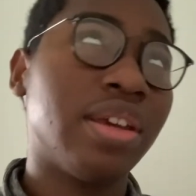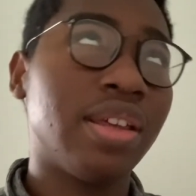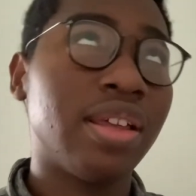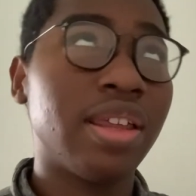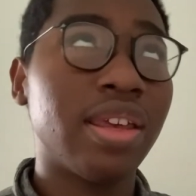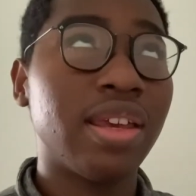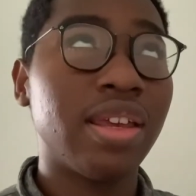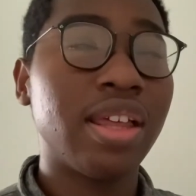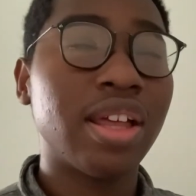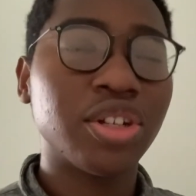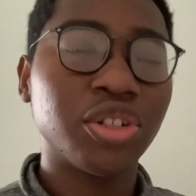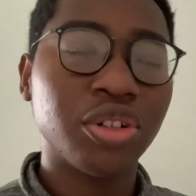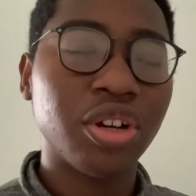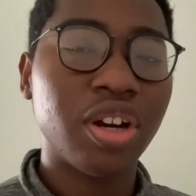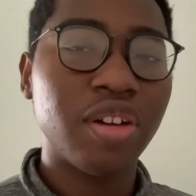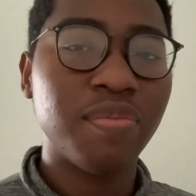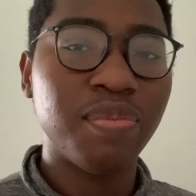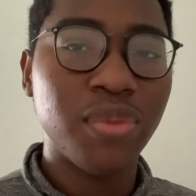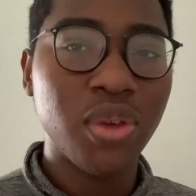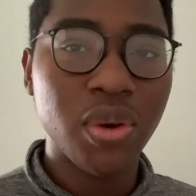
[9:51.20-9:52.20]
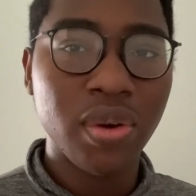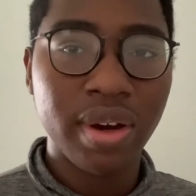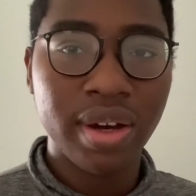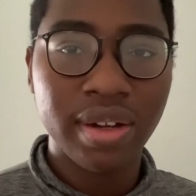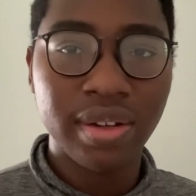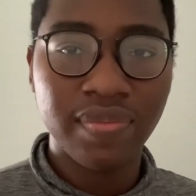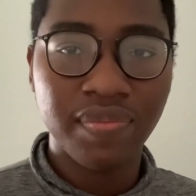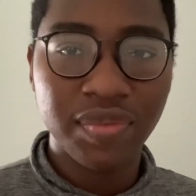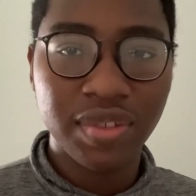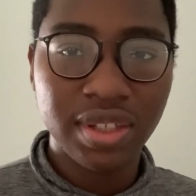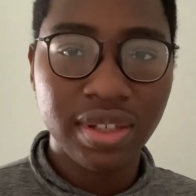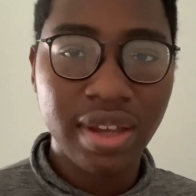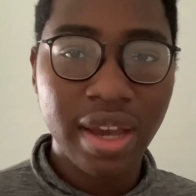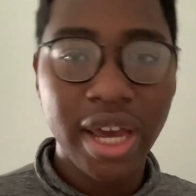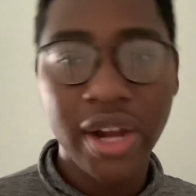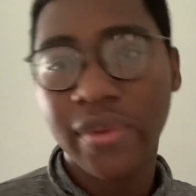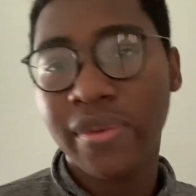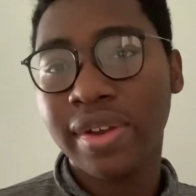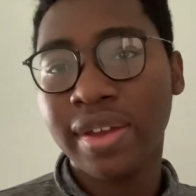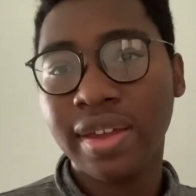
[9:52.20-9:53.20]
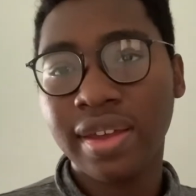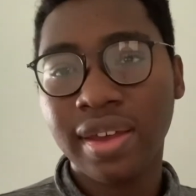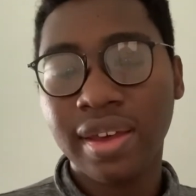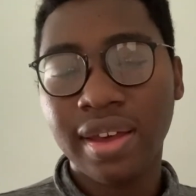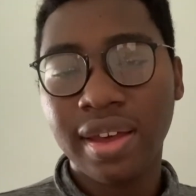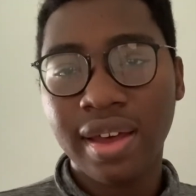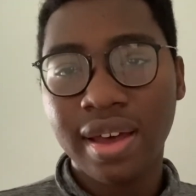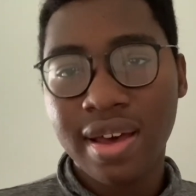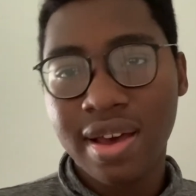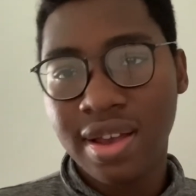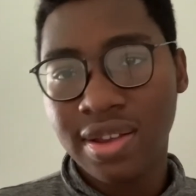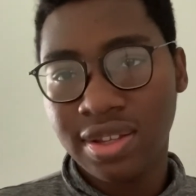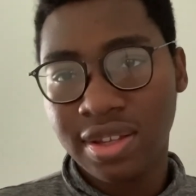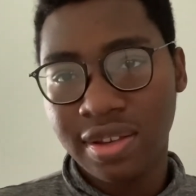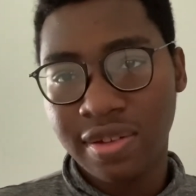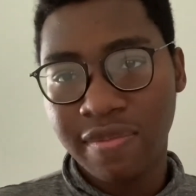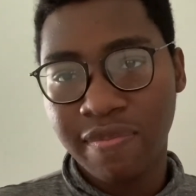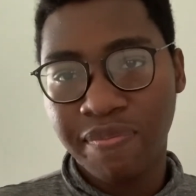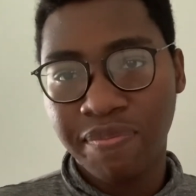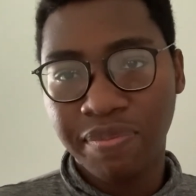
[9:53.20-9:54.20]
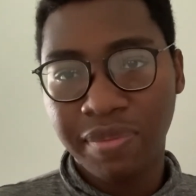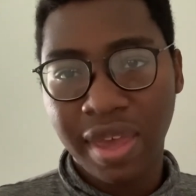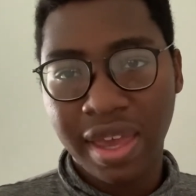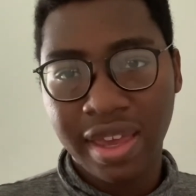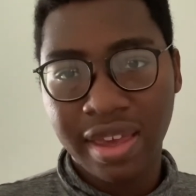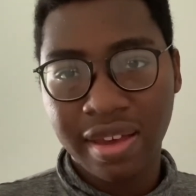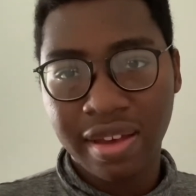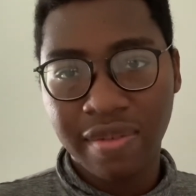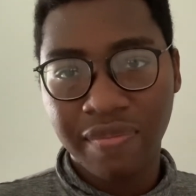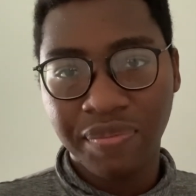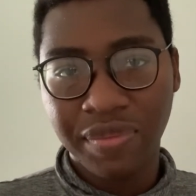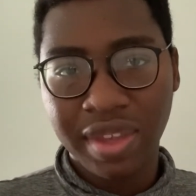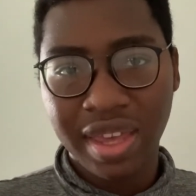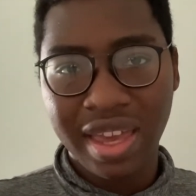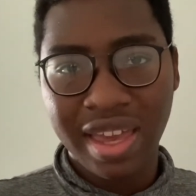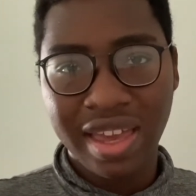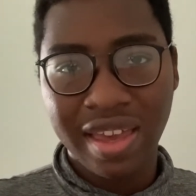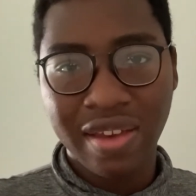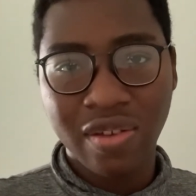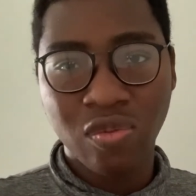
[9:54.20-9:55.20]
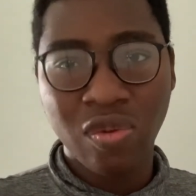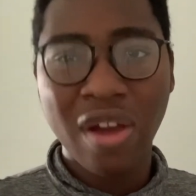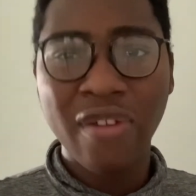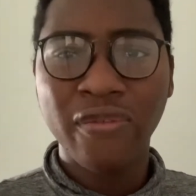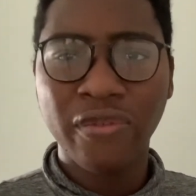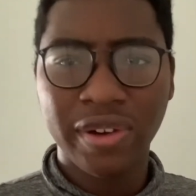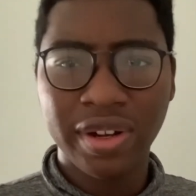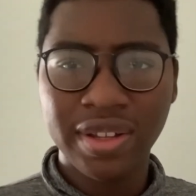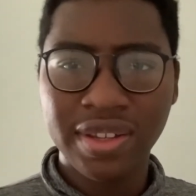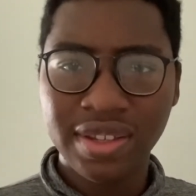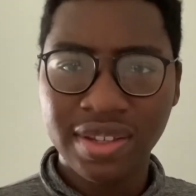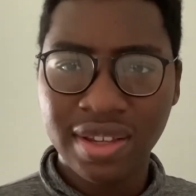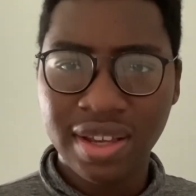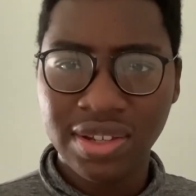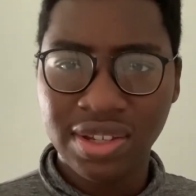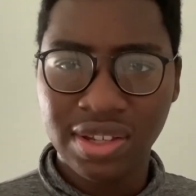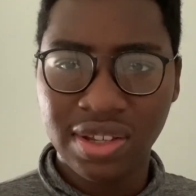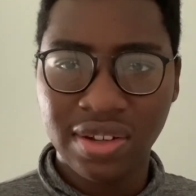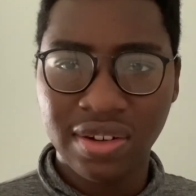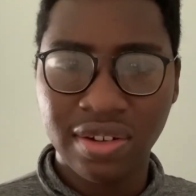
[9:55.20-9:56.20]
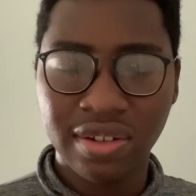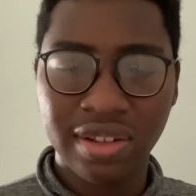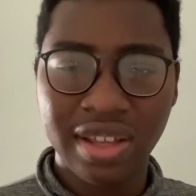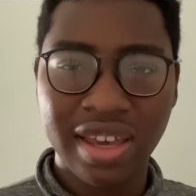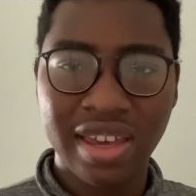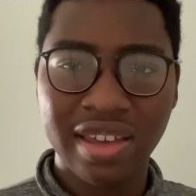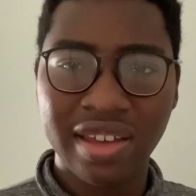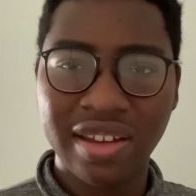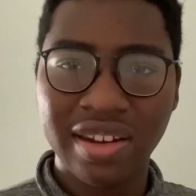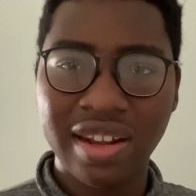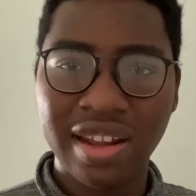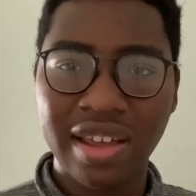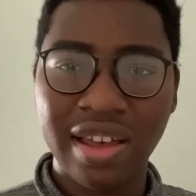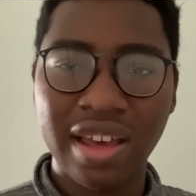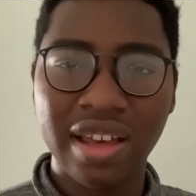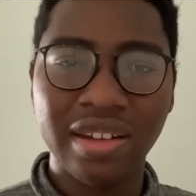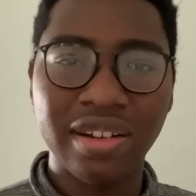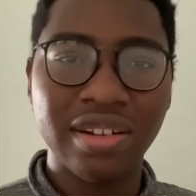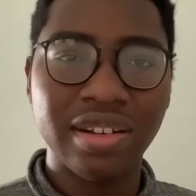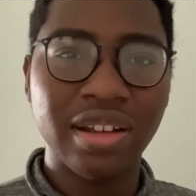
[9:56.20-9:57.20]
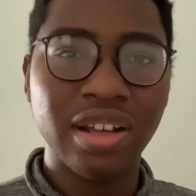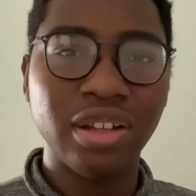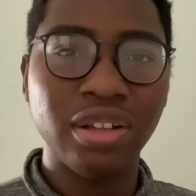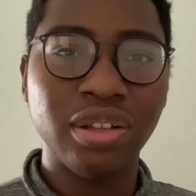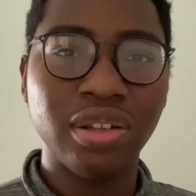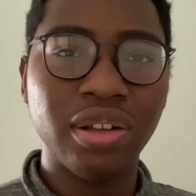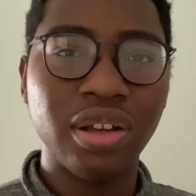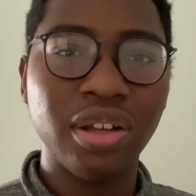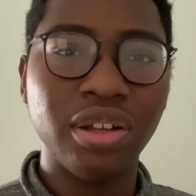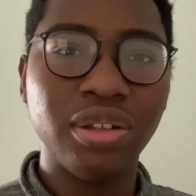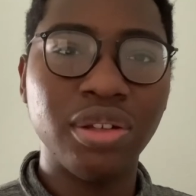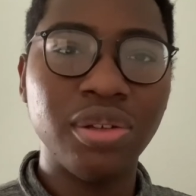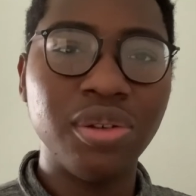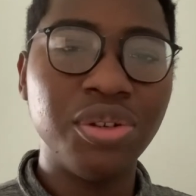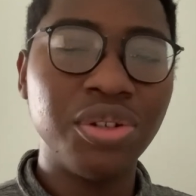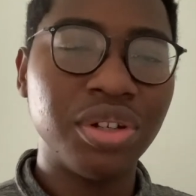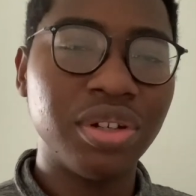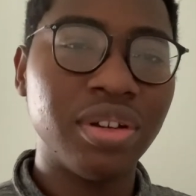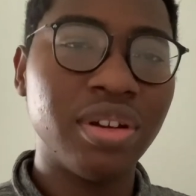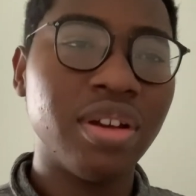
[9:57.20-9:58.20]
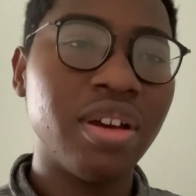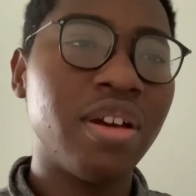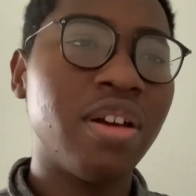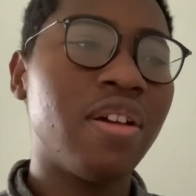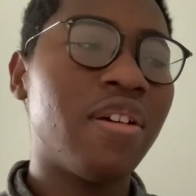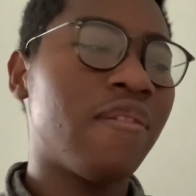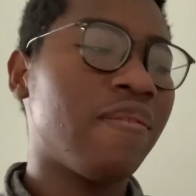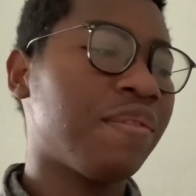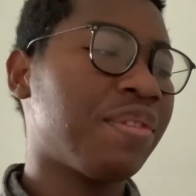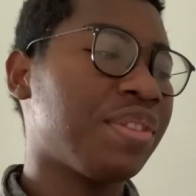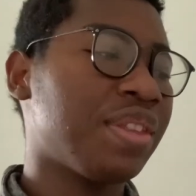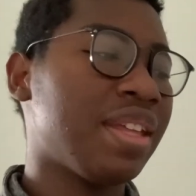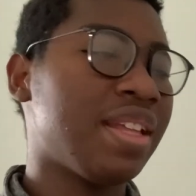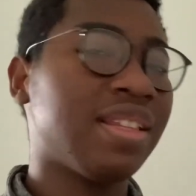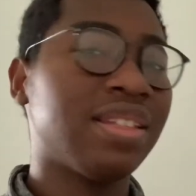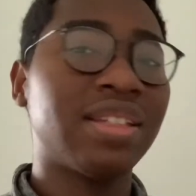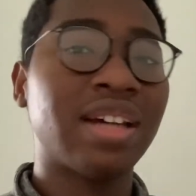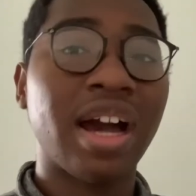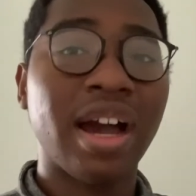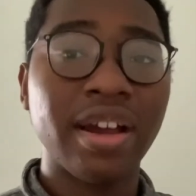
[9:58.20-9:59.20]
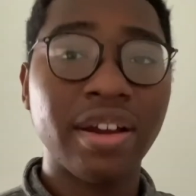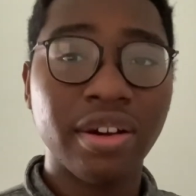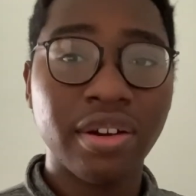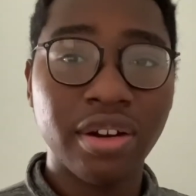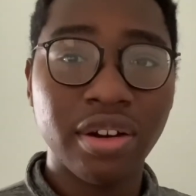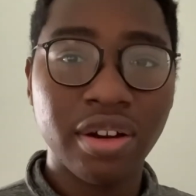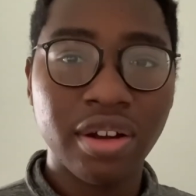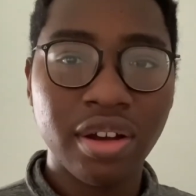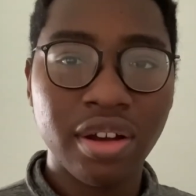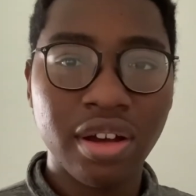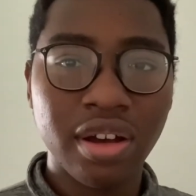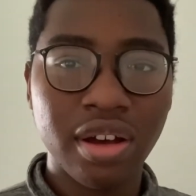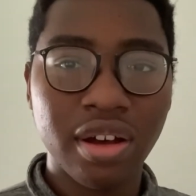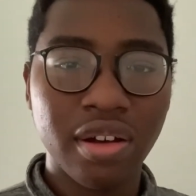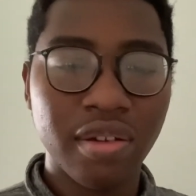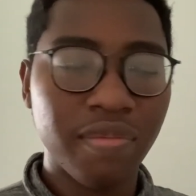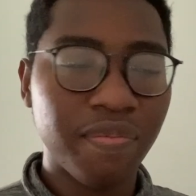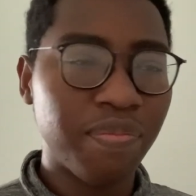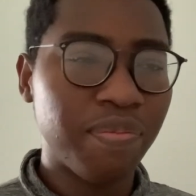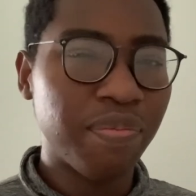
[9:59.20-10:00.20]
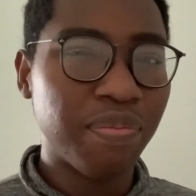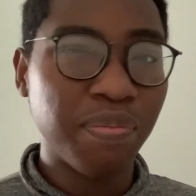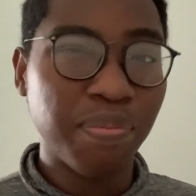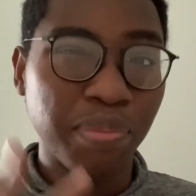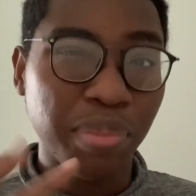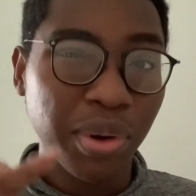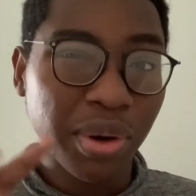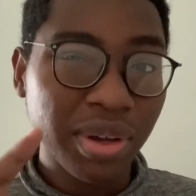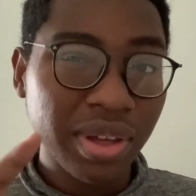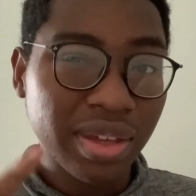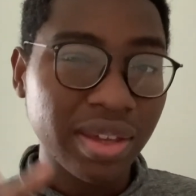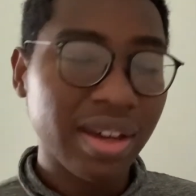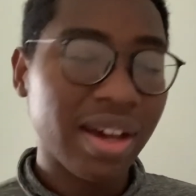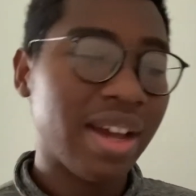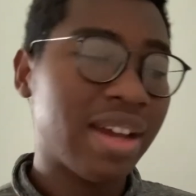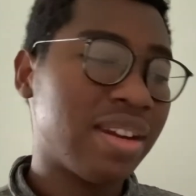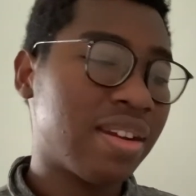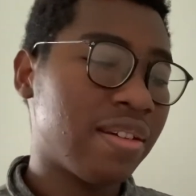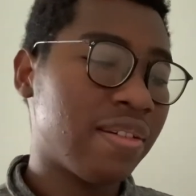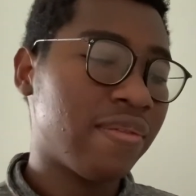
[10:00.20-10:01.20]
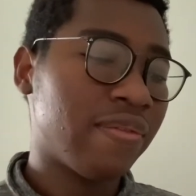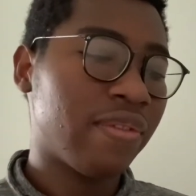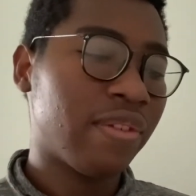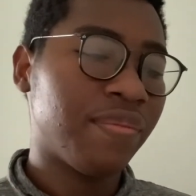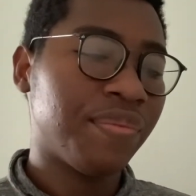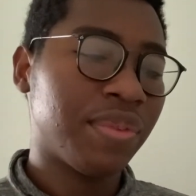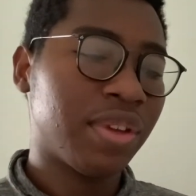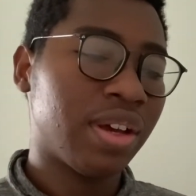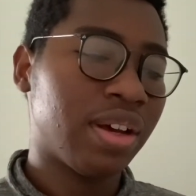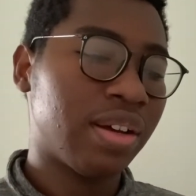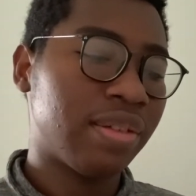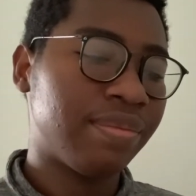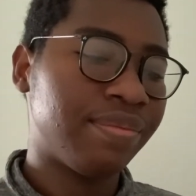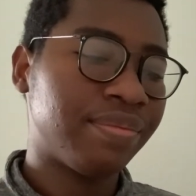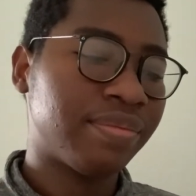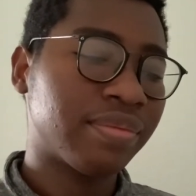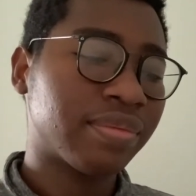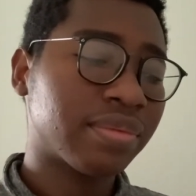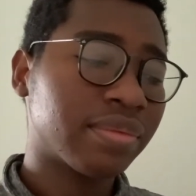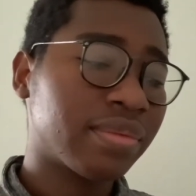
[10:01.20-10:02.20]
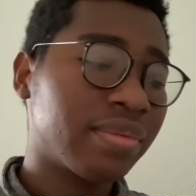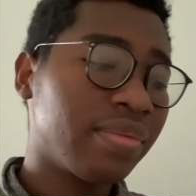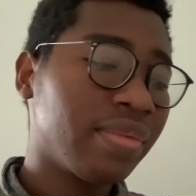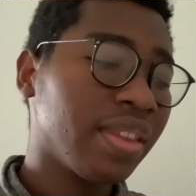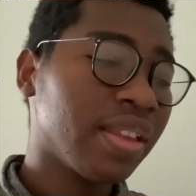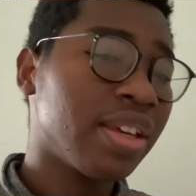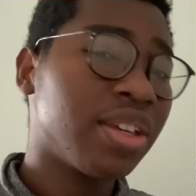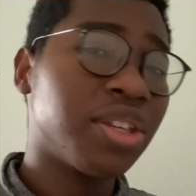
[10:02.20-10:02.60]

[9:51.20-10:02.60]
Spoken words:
electron muon scattering as a reference, as an illusion for the entire book kind of. It